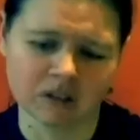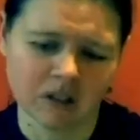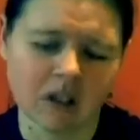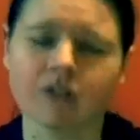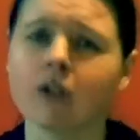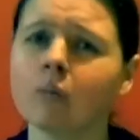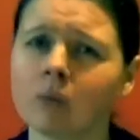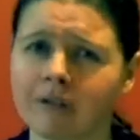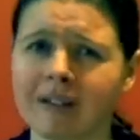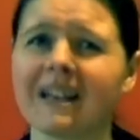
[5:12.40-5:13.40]
Don't
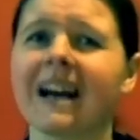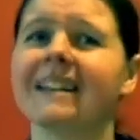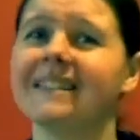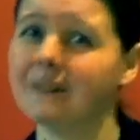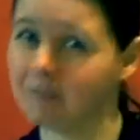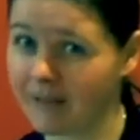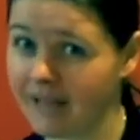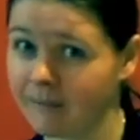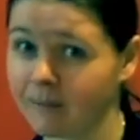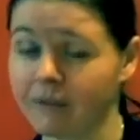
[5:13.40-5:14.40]
worry, I didn't
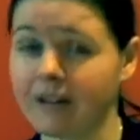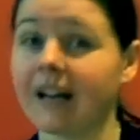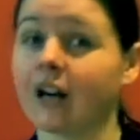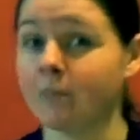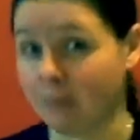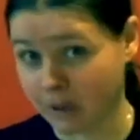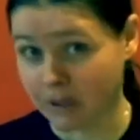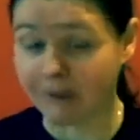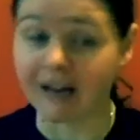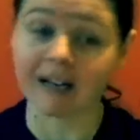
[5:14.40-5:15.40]
pay for it, I got money
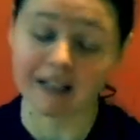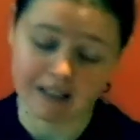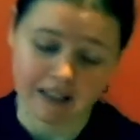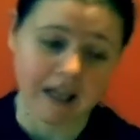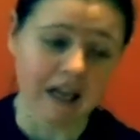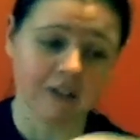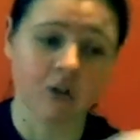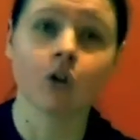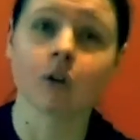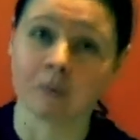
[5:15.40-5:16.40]
back. I
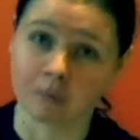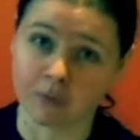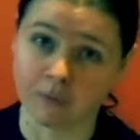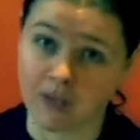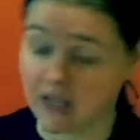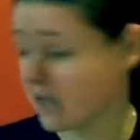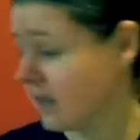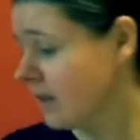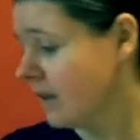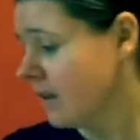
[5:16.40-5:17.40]
told them it was
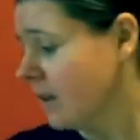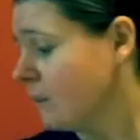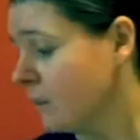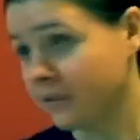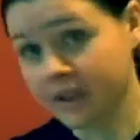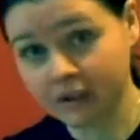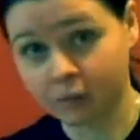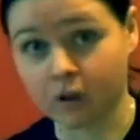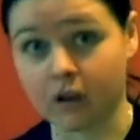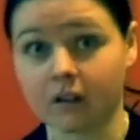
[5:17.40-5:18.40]
fake. But this
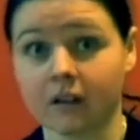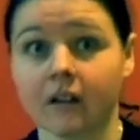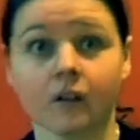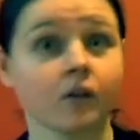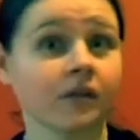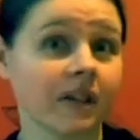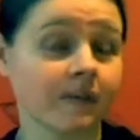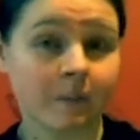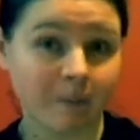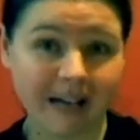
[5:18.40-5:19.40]
one looks
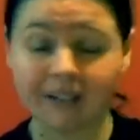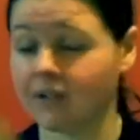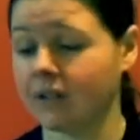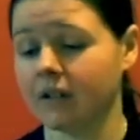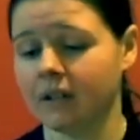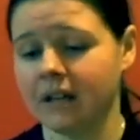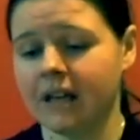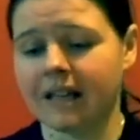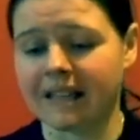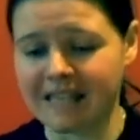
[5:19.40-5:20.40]
even better.
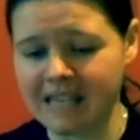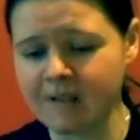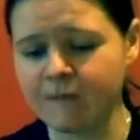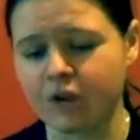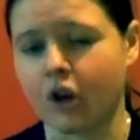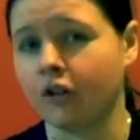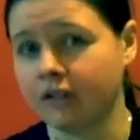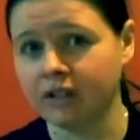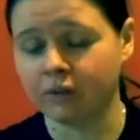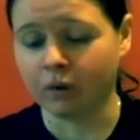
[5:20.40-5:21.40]
Even on
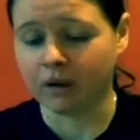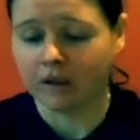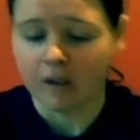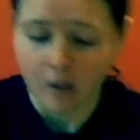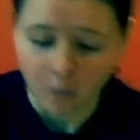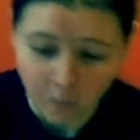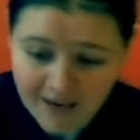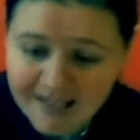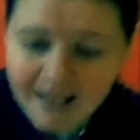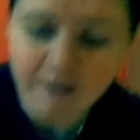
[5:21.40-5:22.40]
this one,
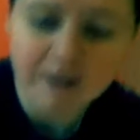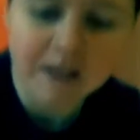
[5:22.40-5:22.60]
went out of the